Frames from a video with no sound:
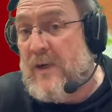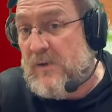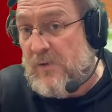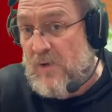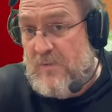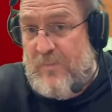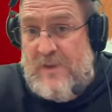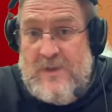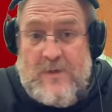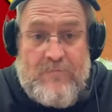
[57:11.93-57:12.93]
o'clock
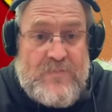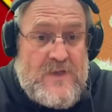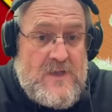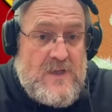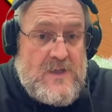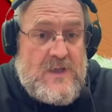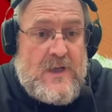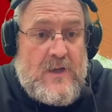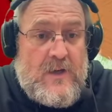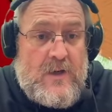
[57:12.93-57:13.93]
PM.
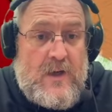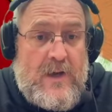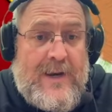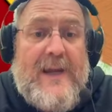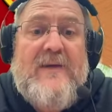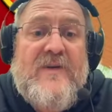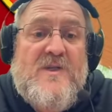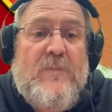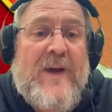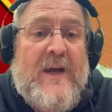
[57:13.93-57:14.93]
And I live in
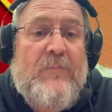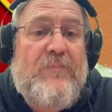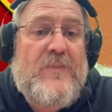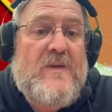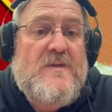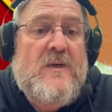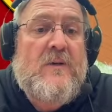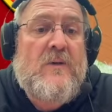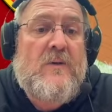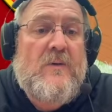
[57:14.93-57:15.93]
Japan. So,
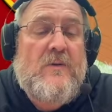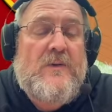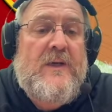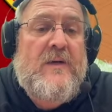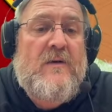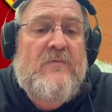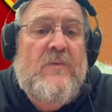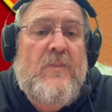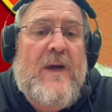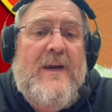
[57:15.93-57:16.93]
Tina,
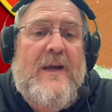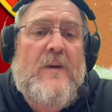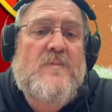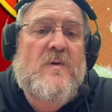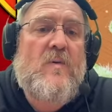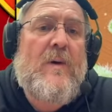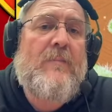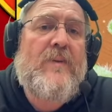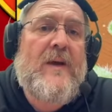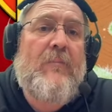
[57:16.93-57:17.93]
from 9 AM till
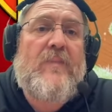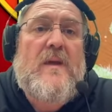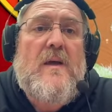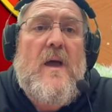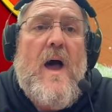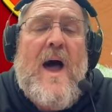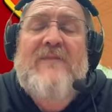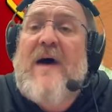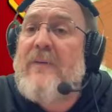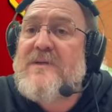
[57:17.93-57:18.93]
1 PM.
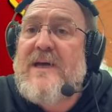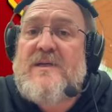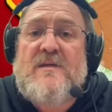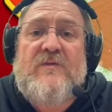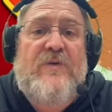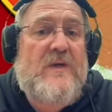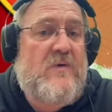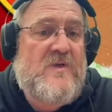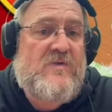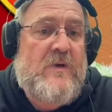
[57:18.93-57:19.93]
I've updated the
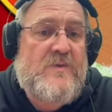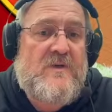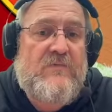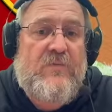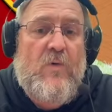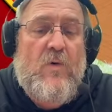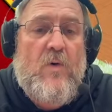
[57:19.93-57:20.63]
video description for